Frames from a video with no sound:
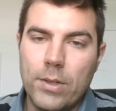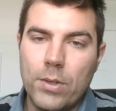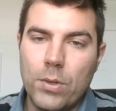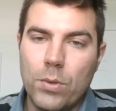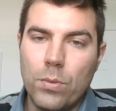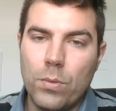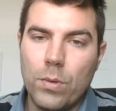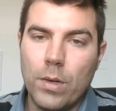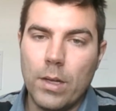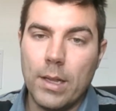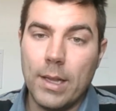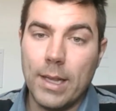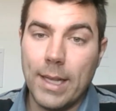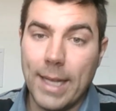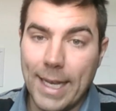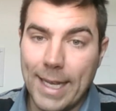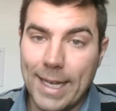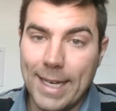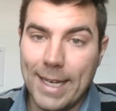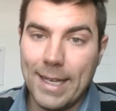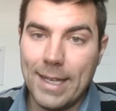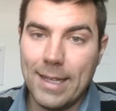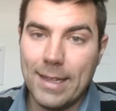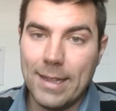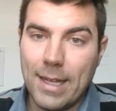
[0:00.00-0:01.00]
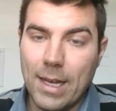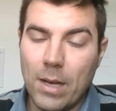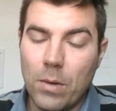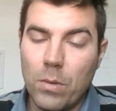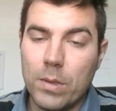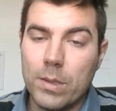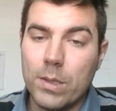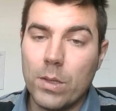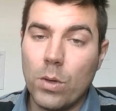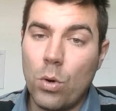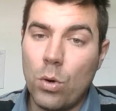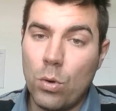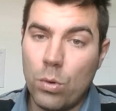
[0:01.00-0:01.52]
to a lady that was
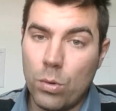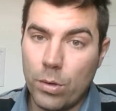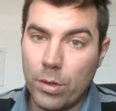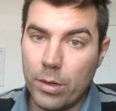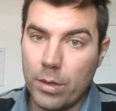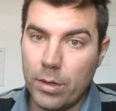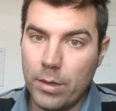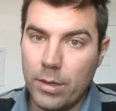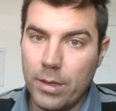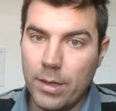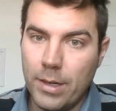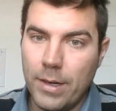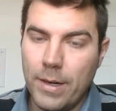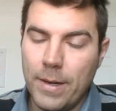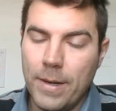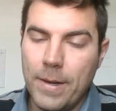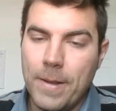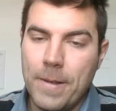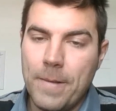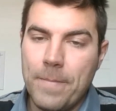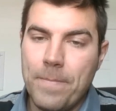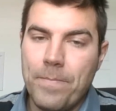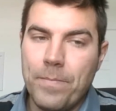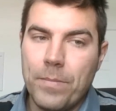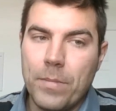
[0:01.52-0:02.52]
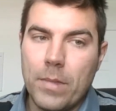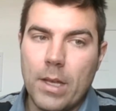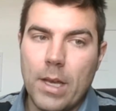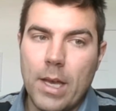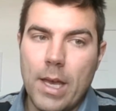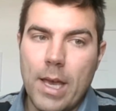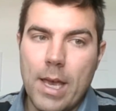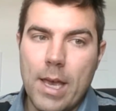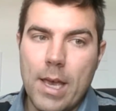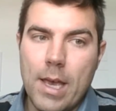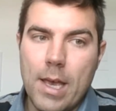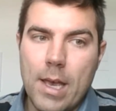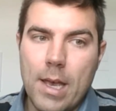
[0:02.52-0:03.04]
a hoarder,
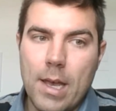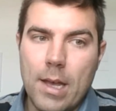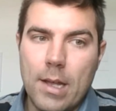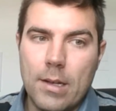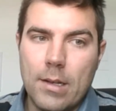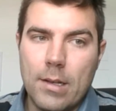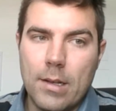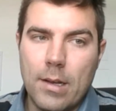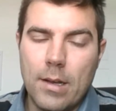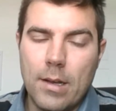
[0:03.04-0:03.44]
and